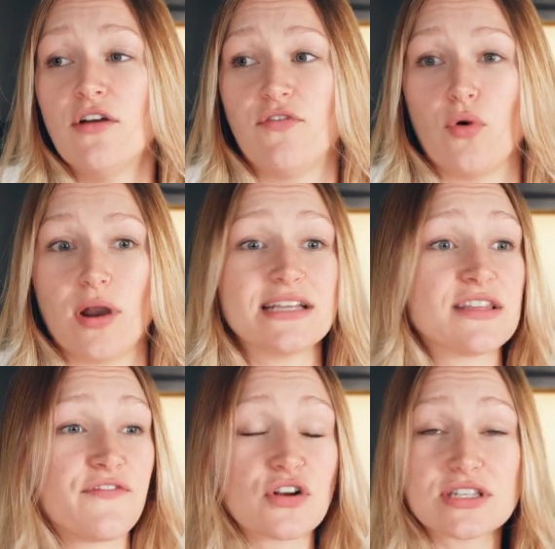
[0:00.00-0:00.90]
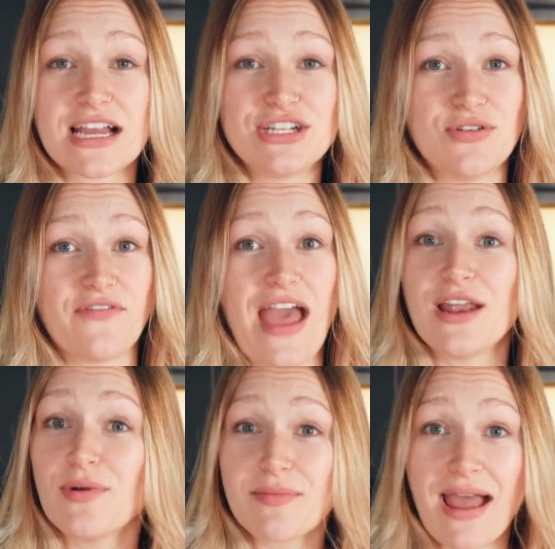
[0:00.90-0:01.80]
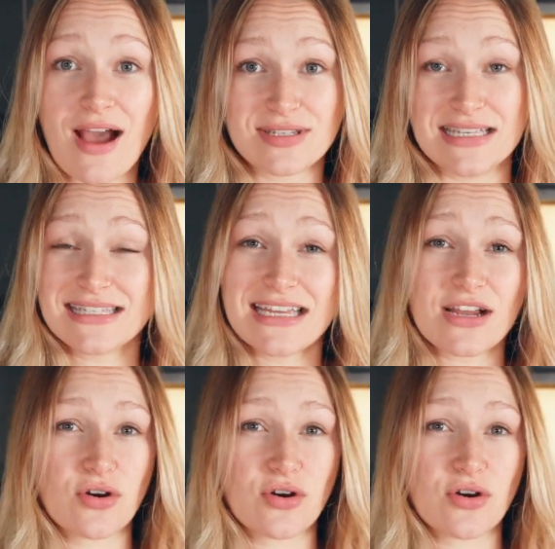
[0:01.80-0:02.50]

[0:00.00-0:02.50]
It is the first thing I do if anyone in my house is sick